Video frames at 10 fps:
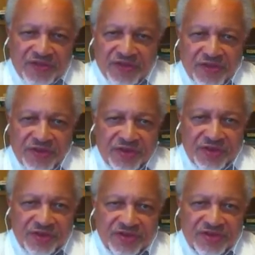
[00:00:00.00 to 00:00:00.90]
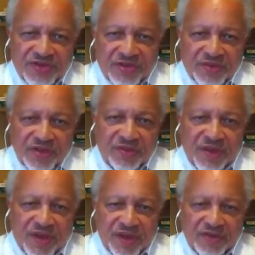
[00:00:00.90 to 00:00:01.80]
the circulatory system in your
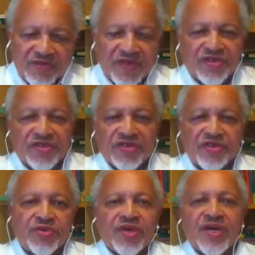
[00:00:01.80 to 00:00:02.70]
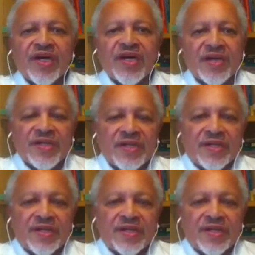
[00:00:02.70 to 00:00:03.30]
body, and eventually you will die.